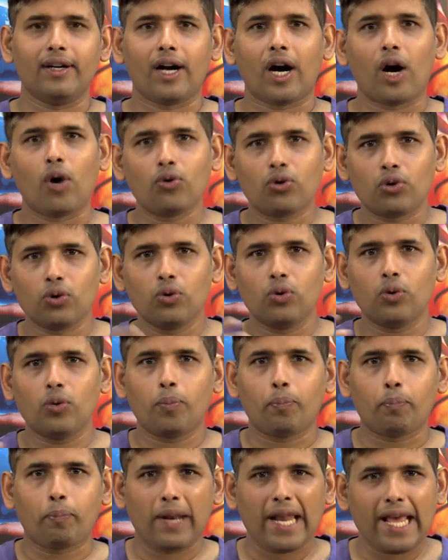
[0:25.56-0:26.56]
how
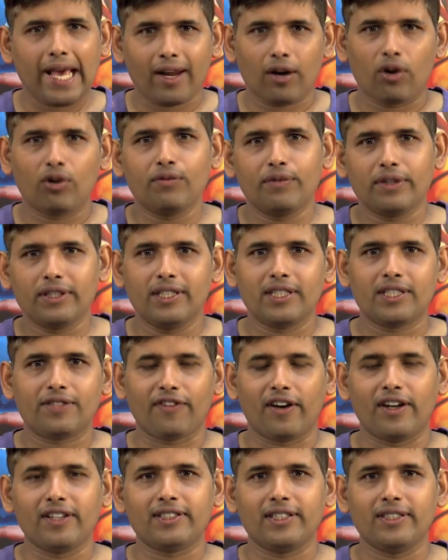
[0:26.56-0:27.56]
to play around with these
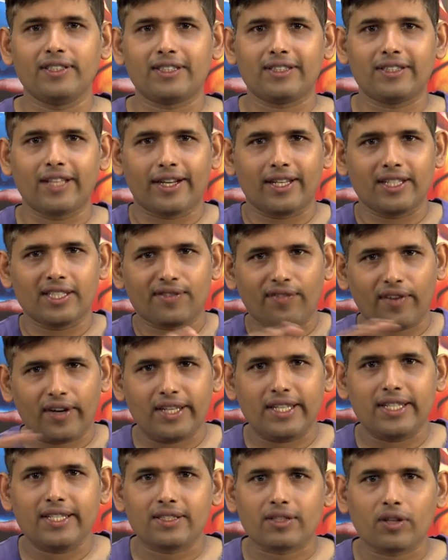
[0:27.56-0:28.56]
functions, that is
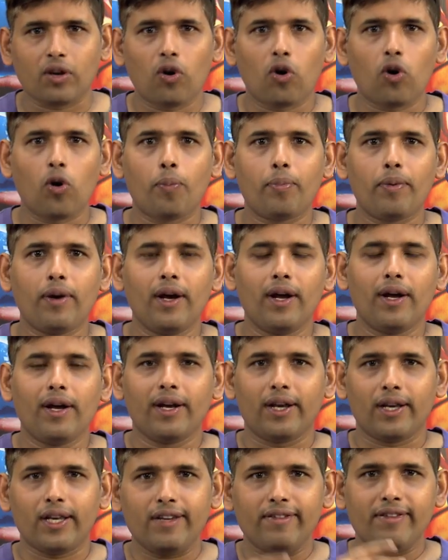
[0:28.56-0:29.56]
finding slope,
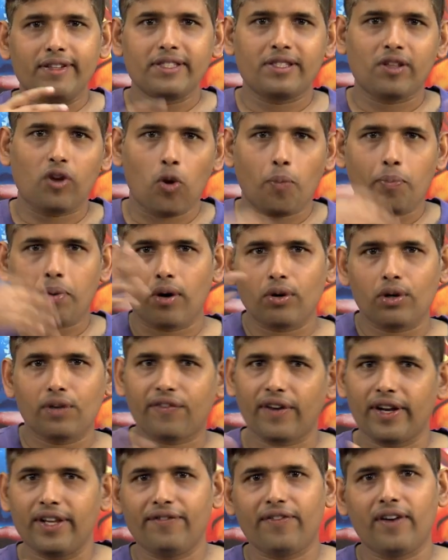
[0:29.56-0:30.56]
given slope how to
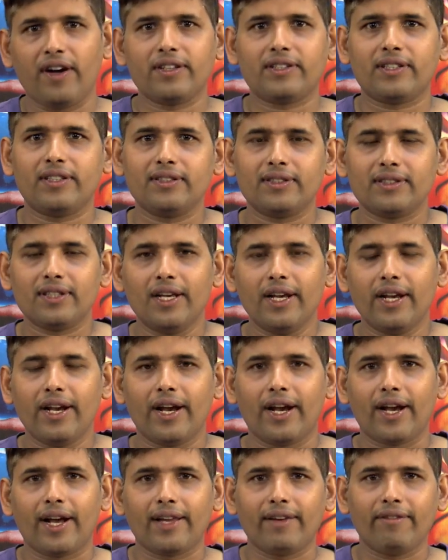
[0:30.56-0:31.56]
find functions,
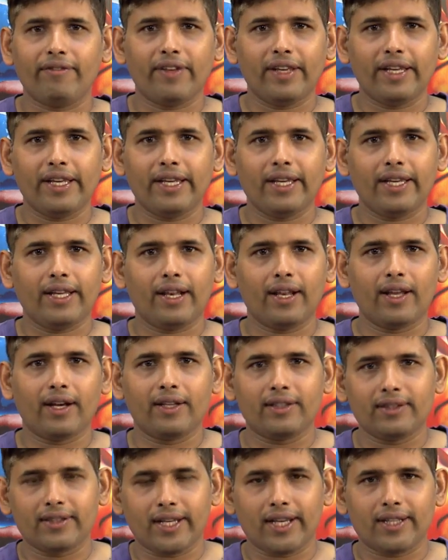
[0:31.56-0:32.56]
and we
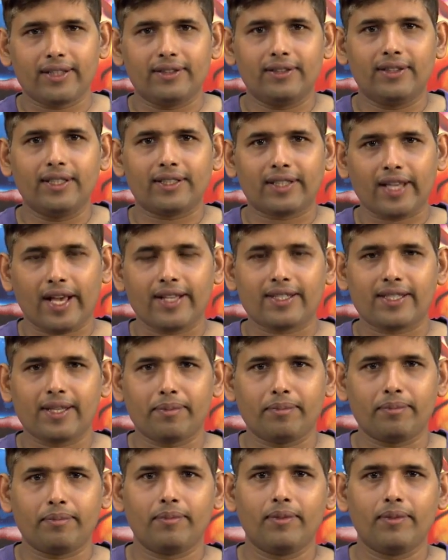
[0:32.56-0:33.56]
learned that this has